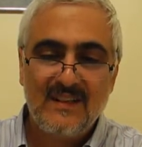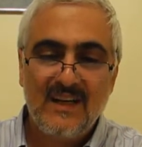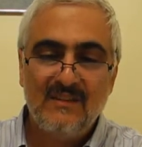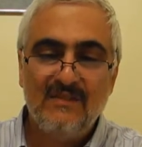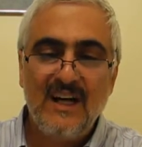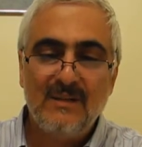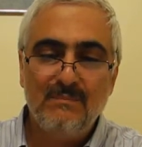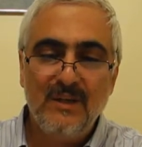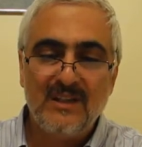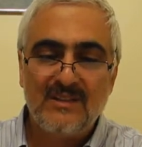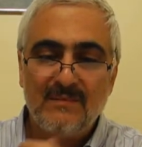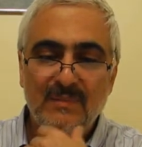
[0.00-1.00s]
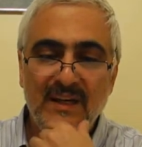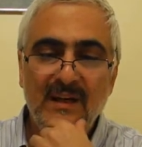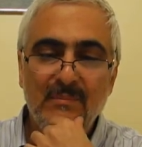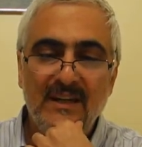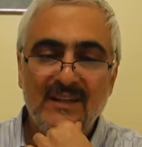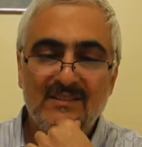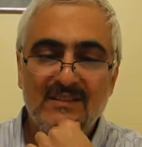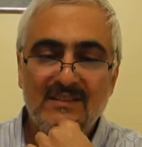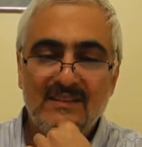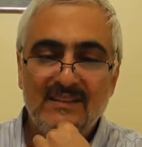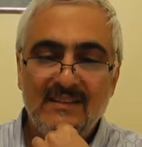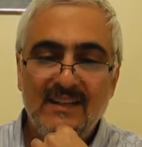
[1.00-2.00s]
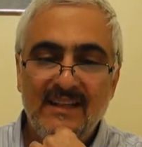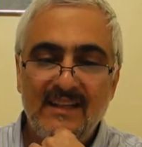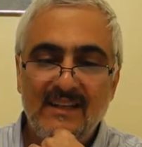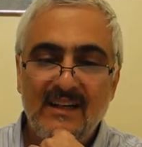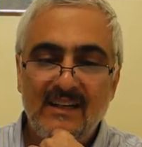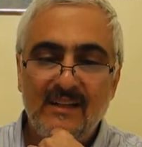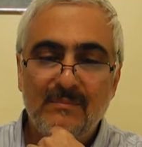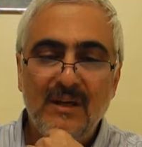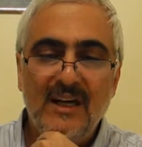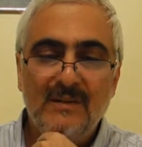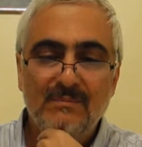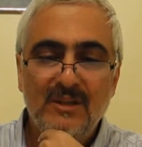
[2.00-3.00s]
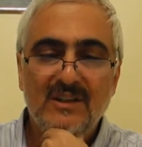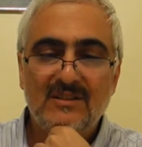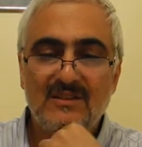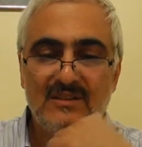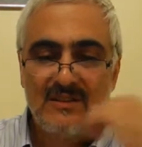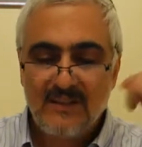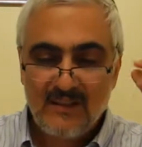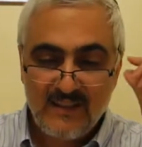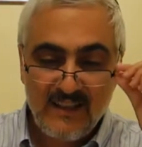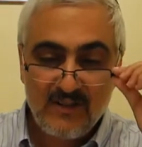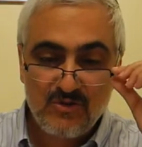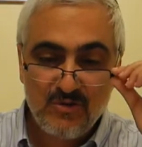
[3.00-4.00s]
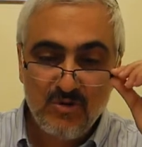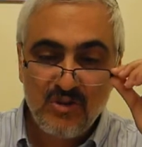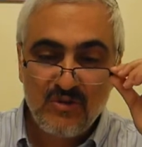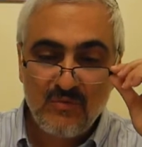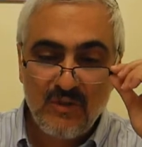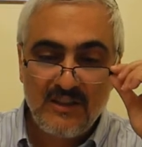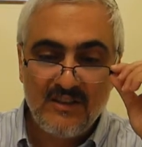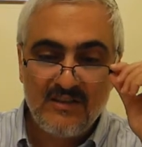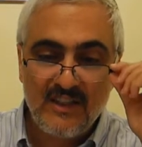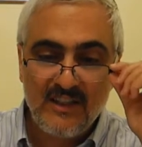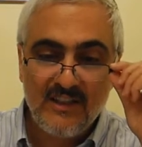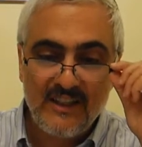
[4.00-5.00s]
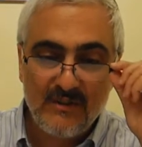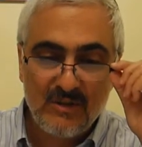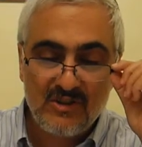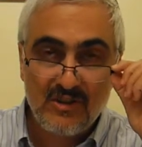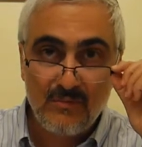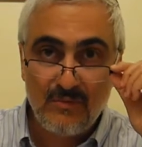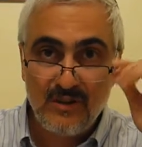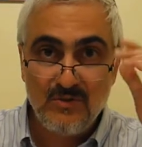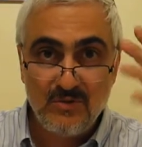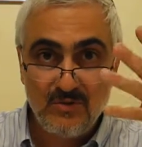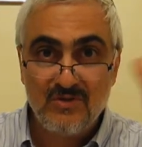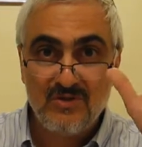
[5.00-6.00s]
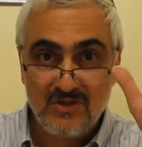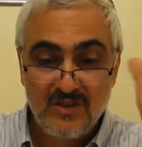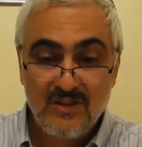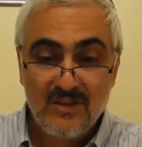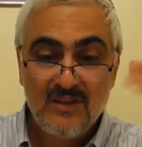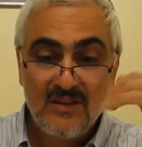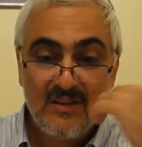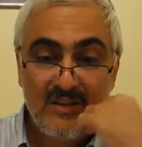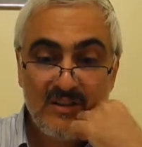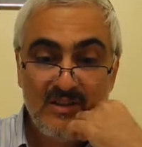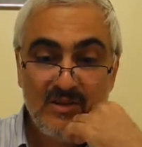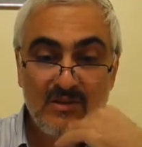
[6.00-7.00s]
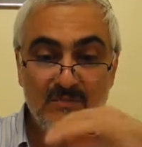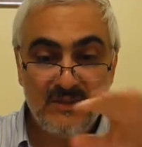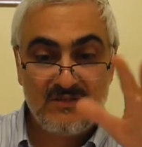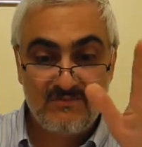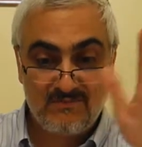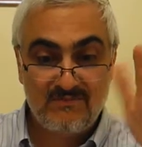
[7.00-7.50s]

Aval, but be'emet neged haramai. But in truth, when you're dealing with someone who's a little bit,